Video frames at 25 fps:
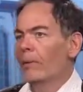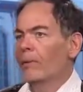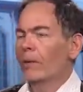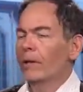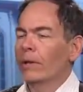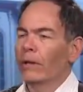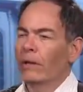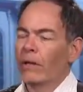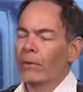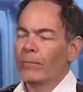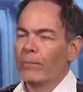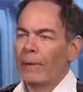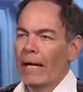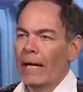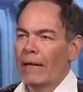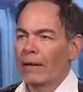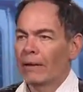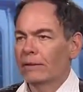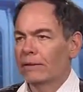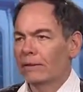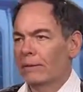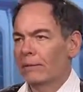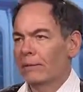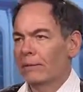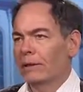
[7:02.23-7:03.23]
We're going to cut
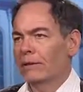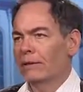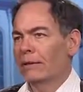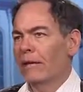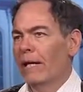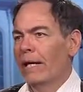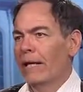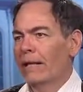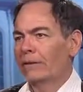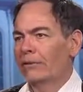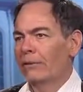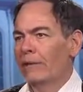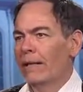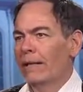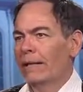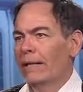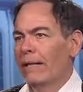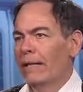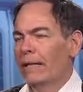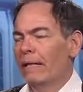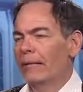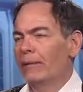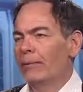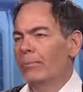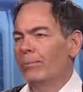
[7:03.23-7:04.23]
back on some of these lines. We're not
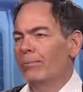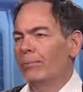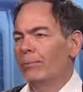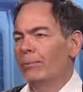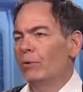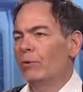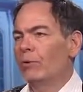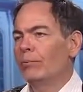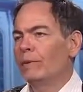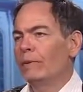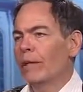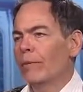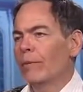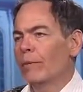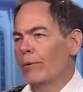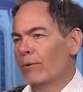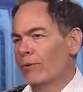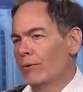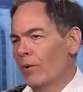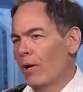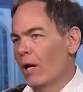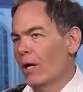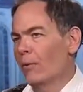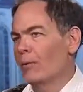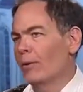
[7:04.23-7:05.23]
getting the boom that we
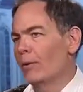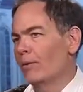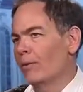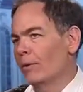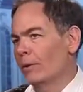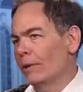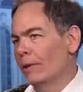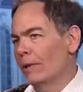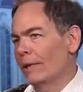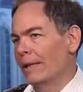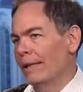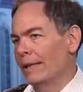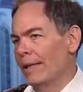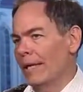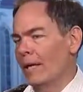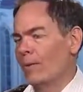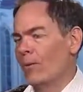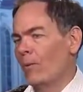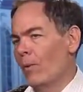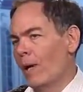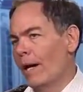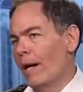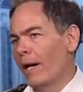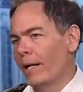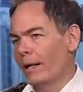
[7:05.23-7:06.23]
thought we were going to
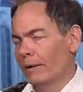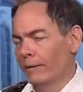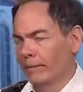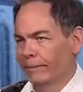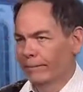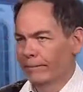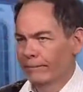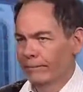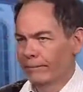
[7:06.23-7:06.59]
get. Why?